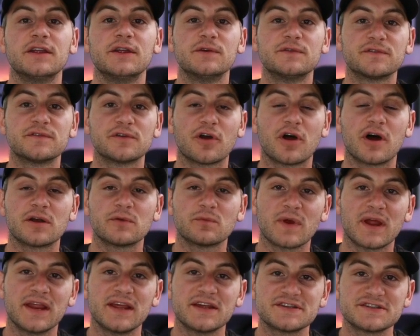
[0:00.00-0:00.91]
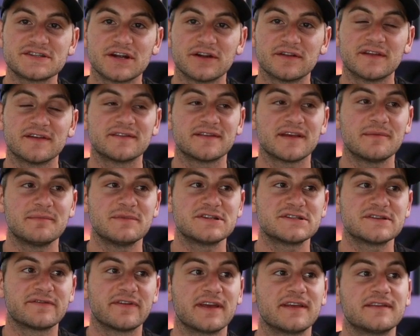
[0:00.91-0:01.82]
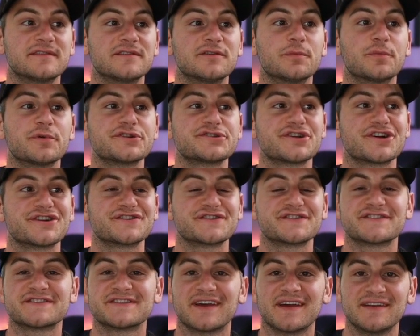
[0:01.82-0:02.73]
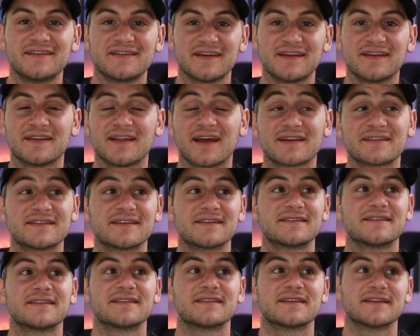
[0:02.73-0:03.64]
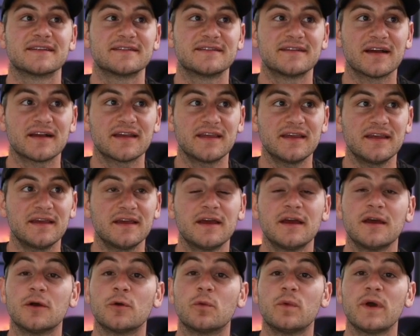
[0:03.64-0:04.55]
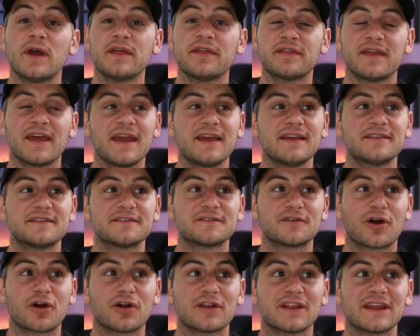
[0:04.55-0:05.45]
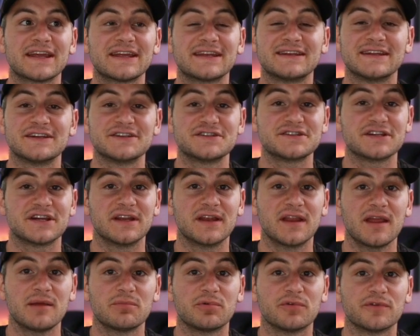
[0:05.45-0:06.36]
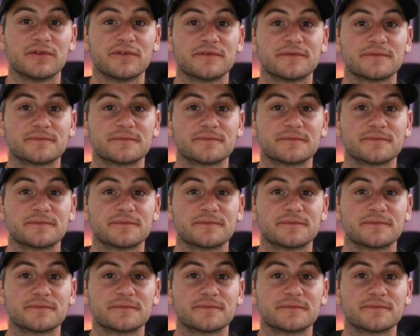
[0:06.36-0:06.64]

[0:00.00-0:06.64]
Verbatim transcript: A user on Reddit shared this image of a supercharger site in Lexington, Kentucky with a Starlink dish enabled.